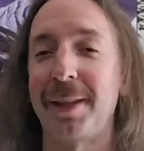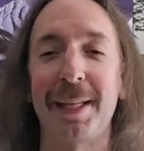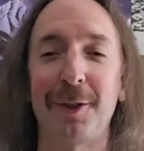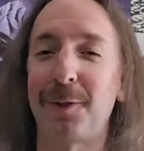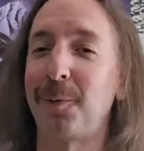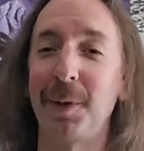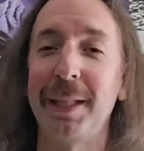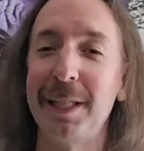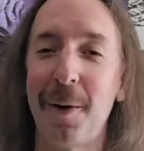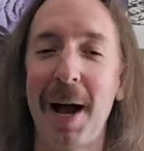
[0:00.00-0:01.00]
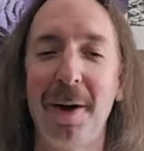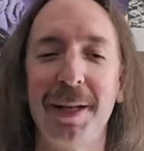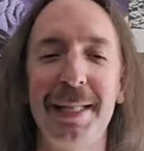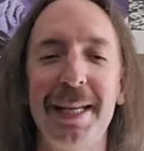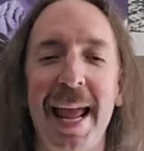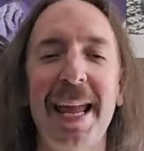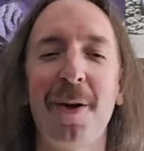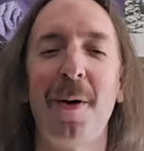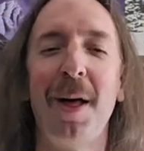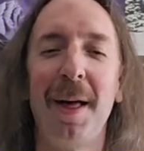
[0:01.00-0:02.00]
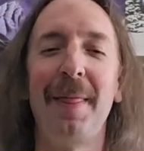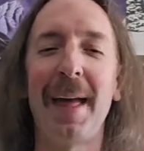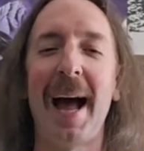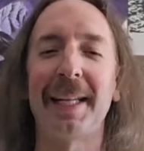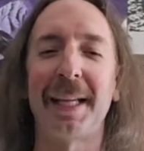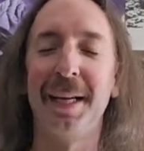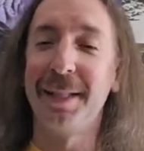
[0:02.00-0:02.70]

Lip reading: They just really know how to nail that